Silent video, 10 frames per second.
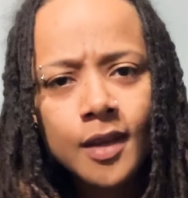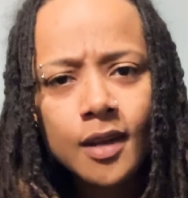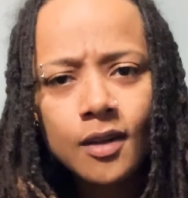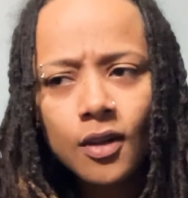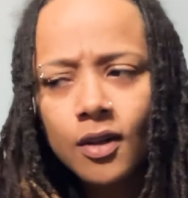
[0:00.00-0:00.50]

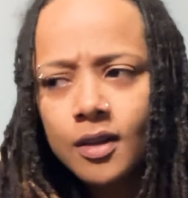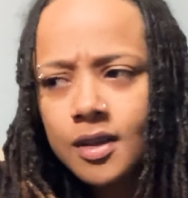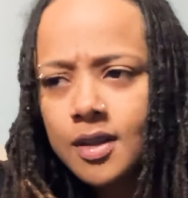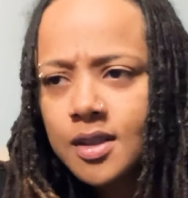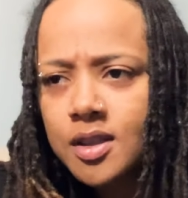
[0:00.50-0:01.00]
and all
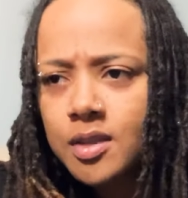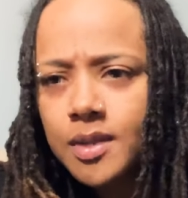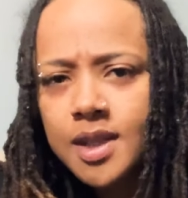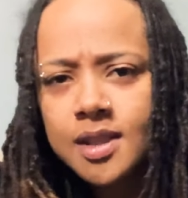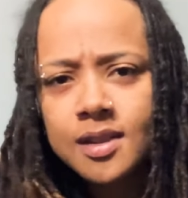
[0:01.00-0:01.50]
the
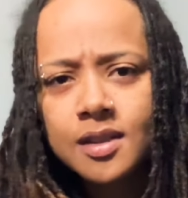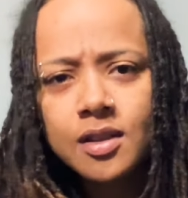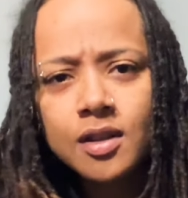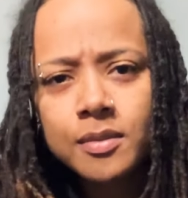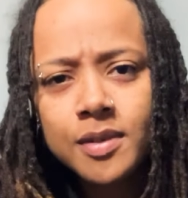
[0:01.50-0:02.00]
situations and
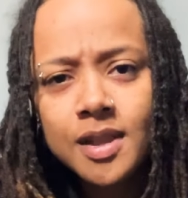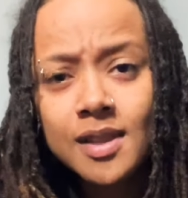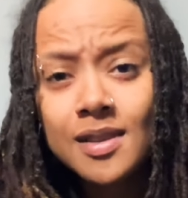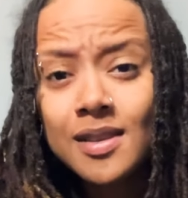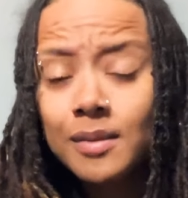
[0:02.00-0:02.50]
circumstances